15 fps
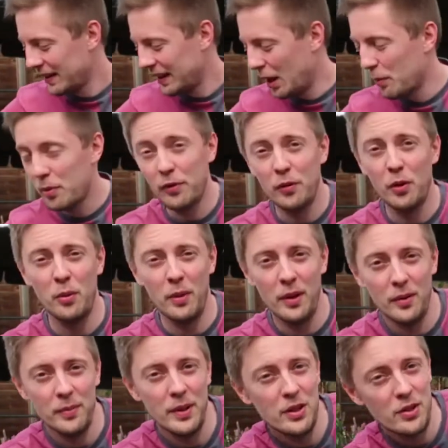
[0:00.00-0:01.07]
Now before, when
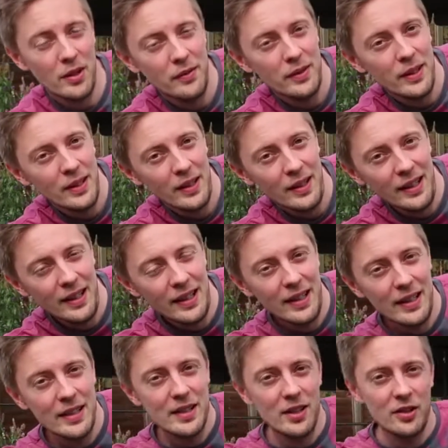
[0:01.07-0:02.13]
I've been travelling, I
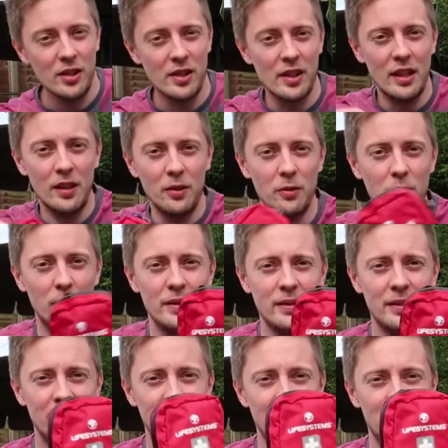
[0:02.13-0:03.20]
had just a little one,
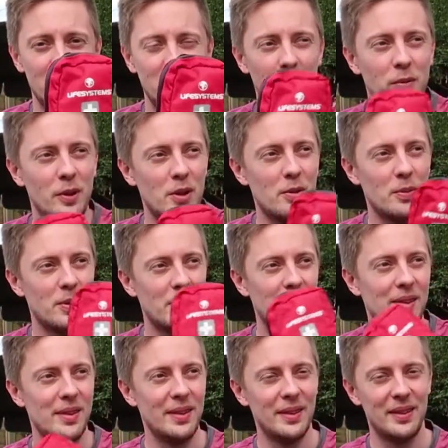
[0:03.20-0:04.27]
which
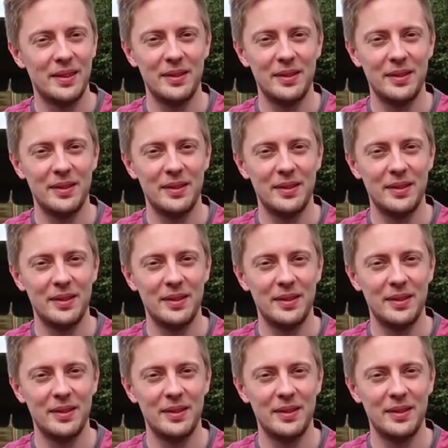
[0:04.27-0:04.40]
was,